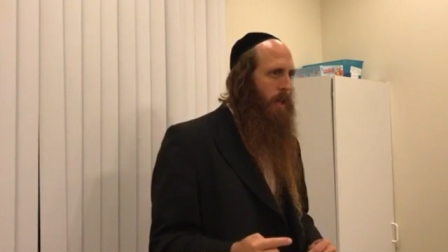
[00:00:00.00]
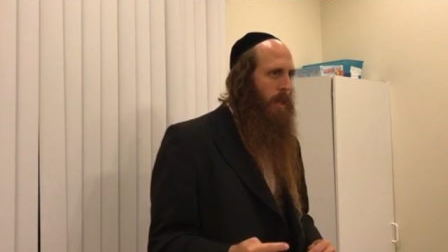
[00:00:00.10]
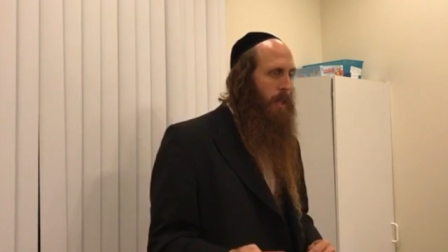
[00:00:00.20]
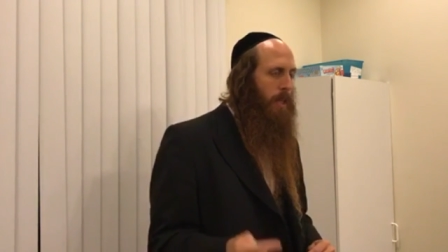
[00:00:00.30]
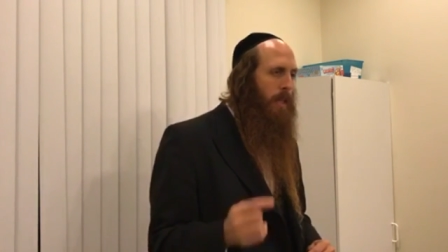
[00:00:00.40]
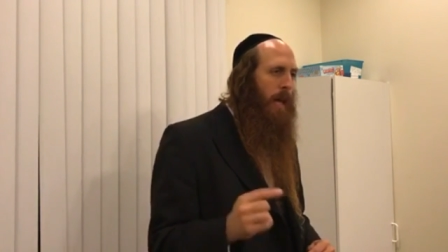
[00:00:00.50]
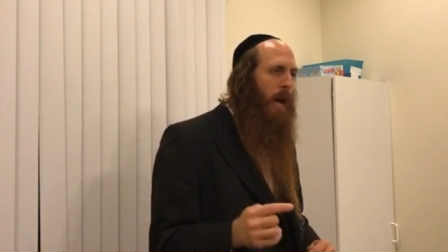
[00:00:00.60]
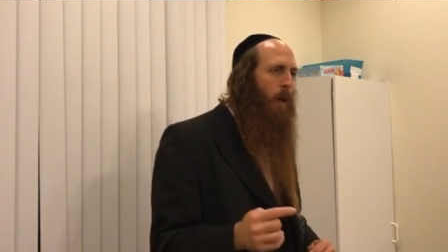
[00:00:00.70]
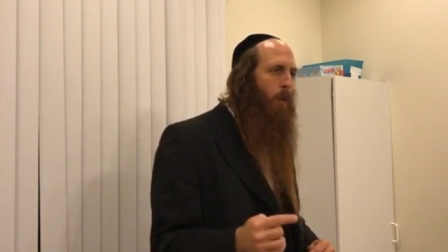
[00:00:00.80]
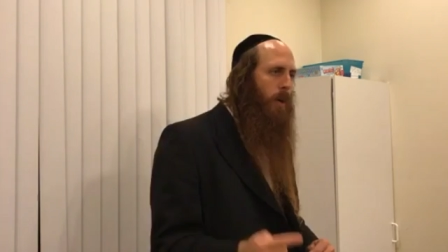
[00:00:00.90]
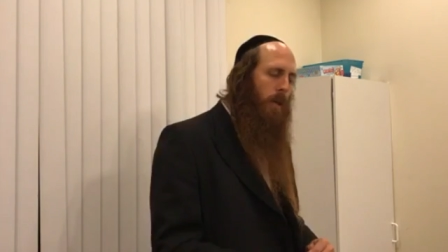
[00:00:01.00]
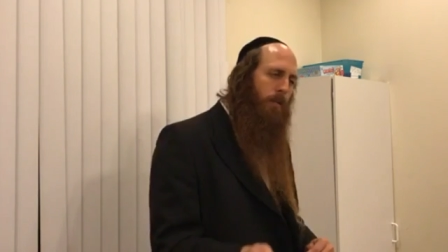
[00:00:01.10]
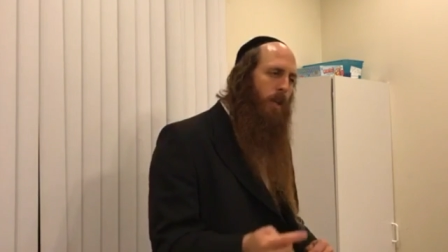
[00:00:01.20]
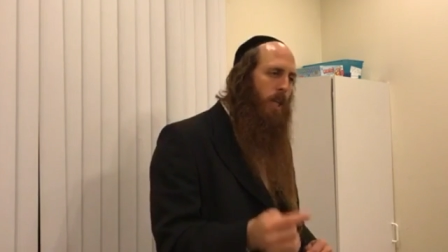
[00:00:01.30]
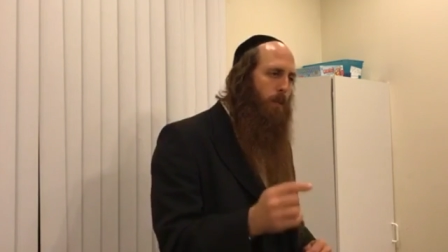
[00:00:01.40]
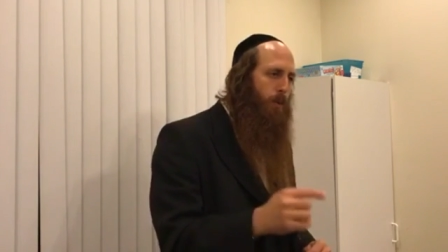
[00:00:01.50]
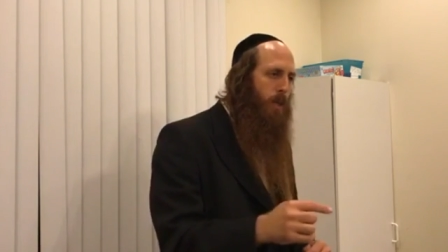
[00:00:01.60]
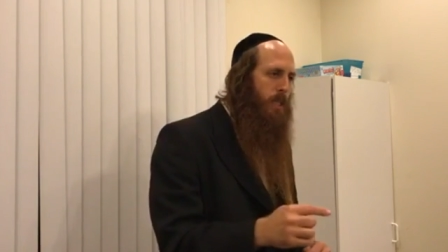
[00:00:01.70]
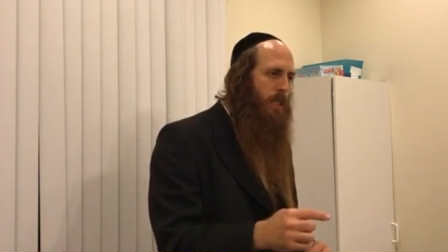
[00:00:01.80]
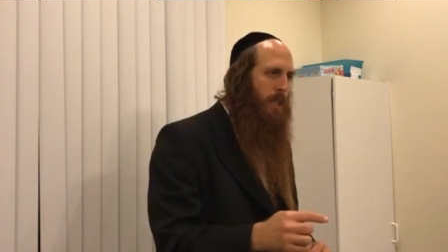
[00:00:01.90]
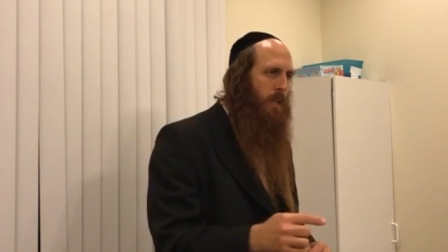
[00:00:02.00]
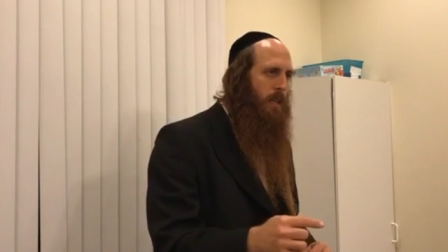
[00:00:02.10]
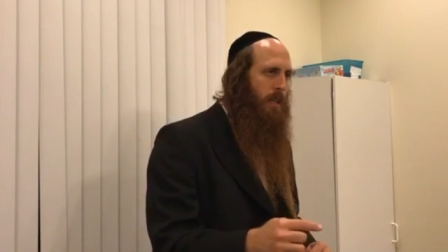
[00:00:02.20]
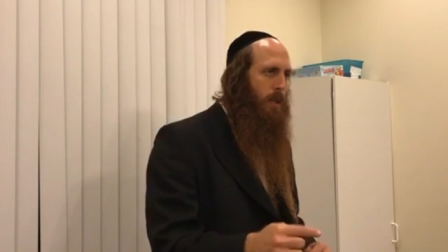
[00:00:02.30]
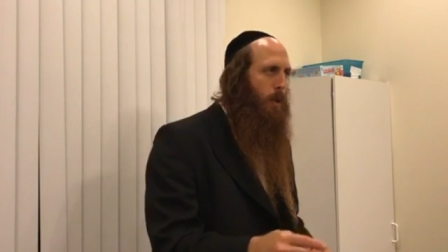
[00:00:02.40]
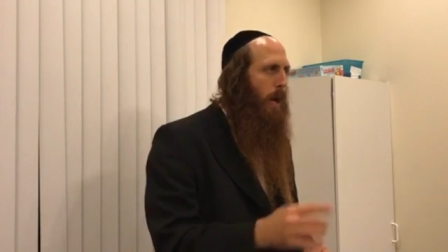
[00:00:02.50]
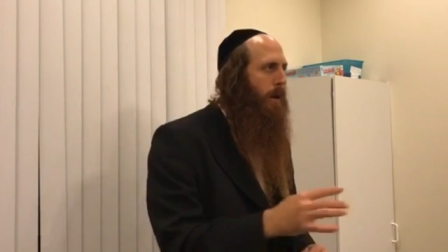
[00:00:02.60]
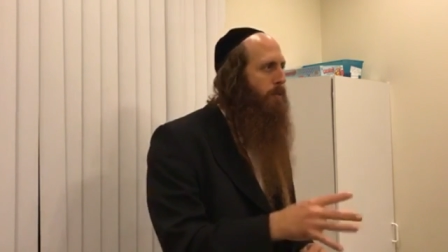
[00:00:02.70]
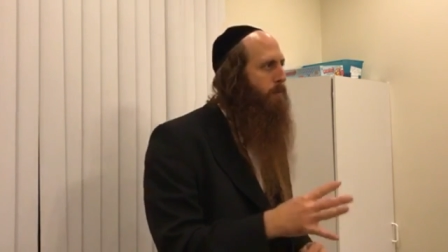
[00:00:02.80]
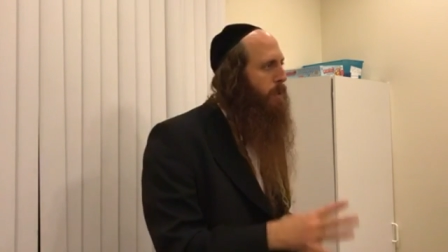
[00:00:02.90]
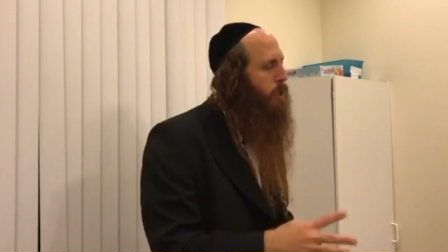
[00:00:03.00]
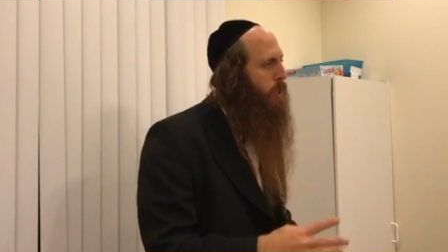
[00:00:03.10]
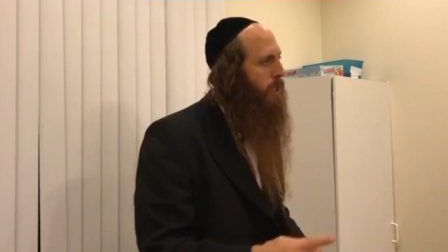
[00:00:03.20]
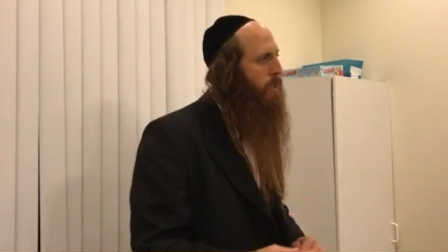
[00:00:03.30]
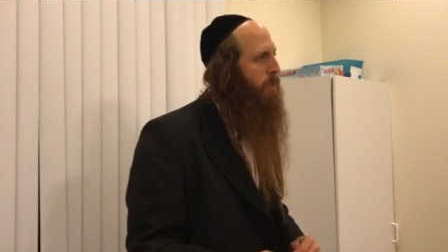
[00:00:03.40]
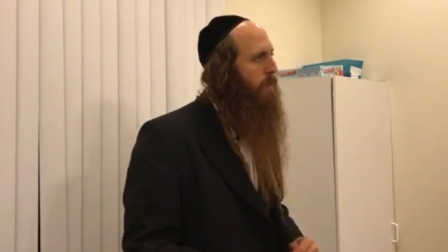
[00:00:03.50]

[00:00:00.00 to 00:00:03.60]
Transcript: that now, even in prison, you have a mission.